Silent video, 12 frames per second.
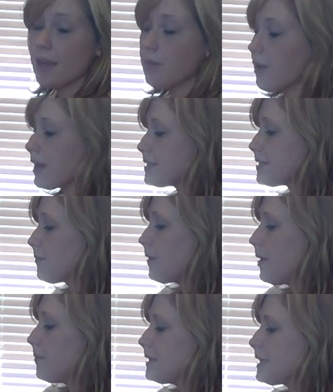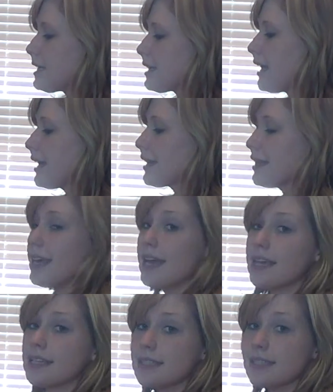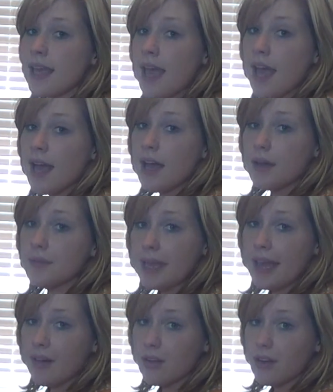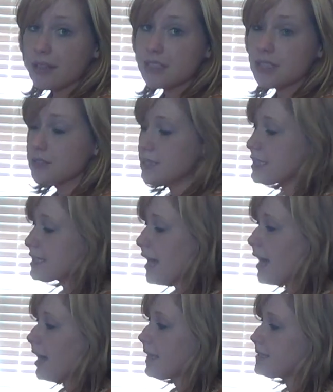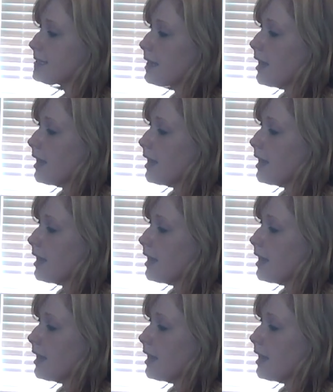up quite so well, we did it like this. And we held on to his sides.